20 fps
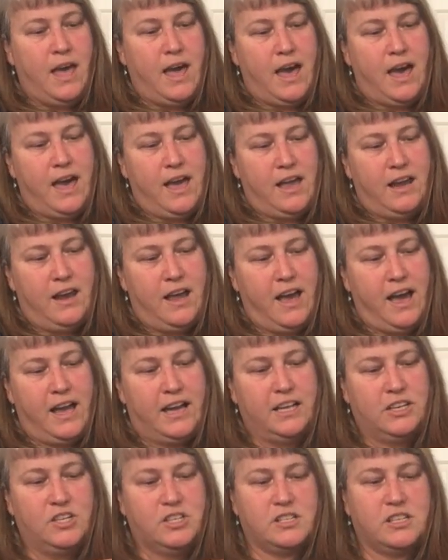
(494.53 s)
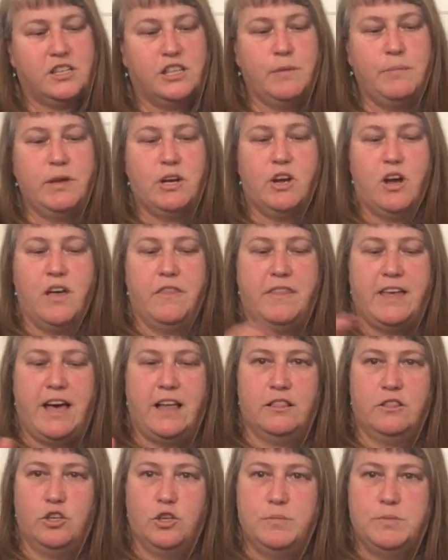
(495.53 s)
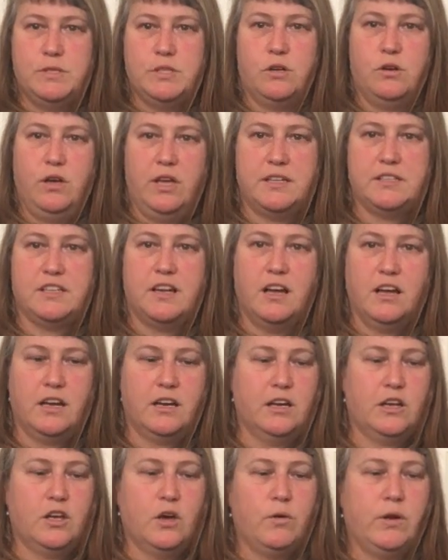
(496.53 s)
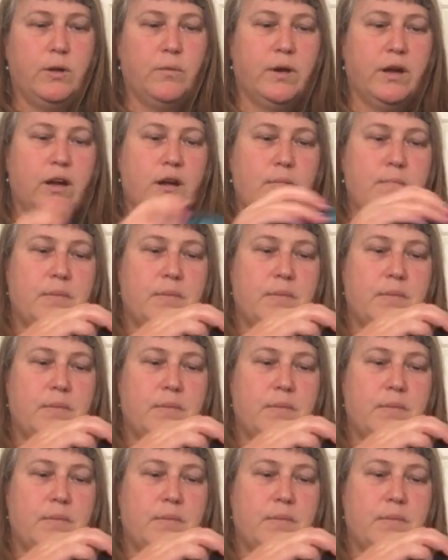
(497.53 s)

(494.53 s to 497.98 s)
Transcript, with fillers: And I can just clip it on that loop so it's not gonna go anywhere,